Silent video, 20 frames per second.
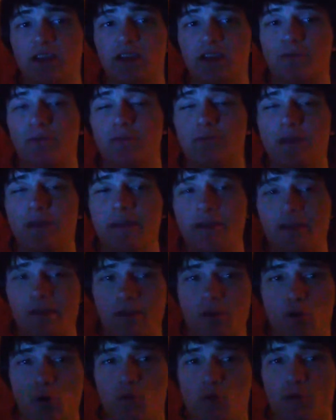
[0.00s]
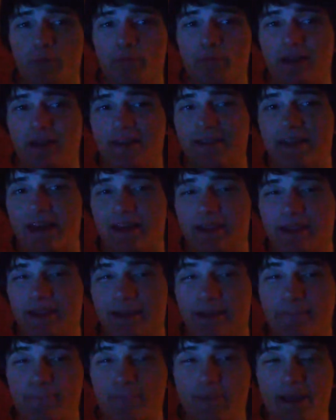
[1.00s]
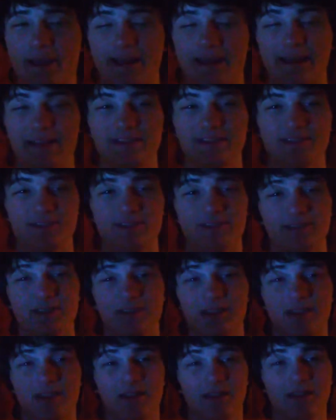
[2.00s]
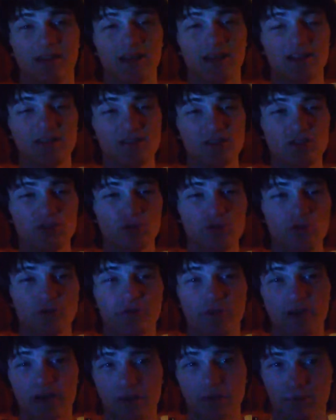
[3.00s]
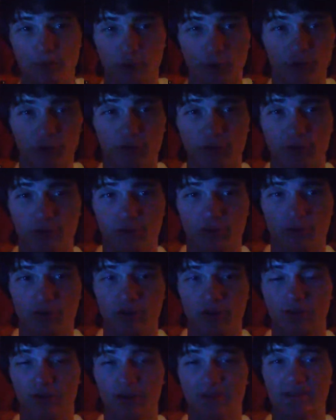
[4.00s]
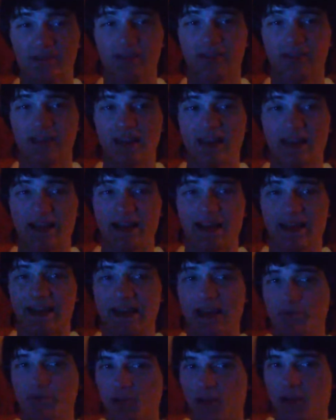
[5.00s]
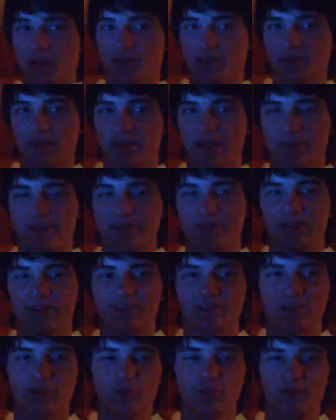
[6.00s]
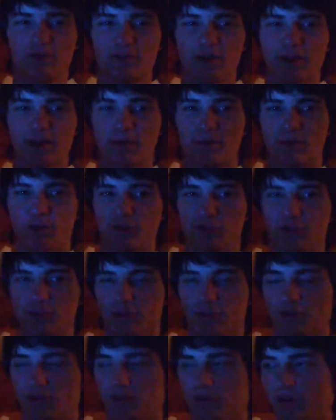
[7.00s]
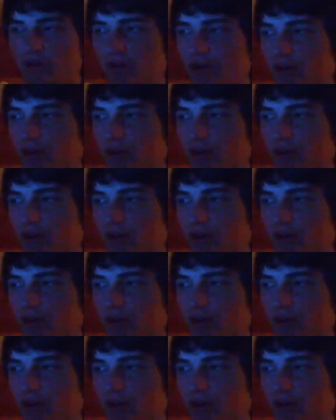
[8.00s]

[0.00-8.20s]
Like, when we would play that game, man, it's just too fucking personal. Like, that's why I like this game, because it's just too fucking personal.